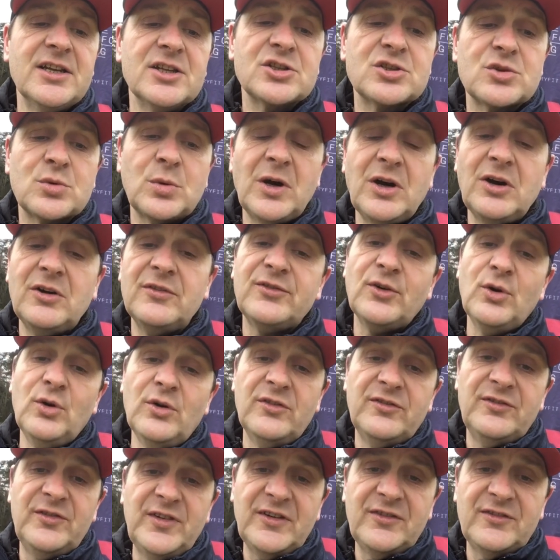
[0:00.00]
12 or
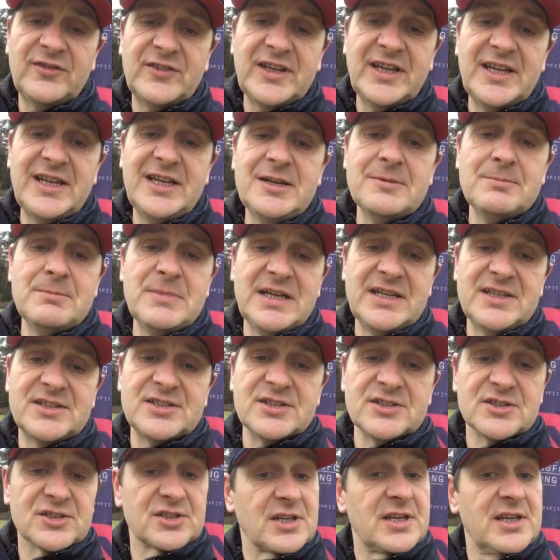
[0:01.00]
15
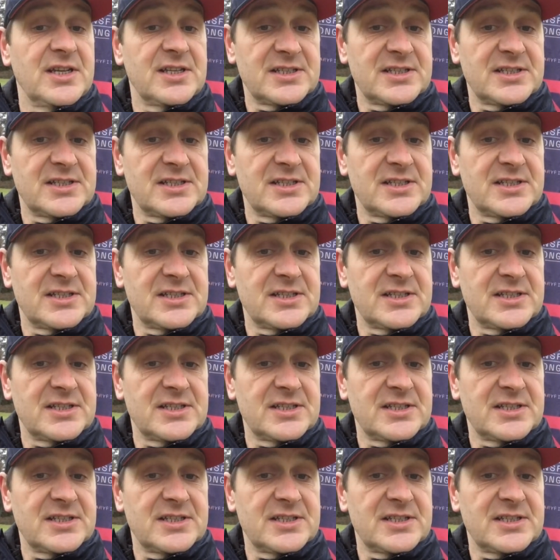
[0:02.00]
metres.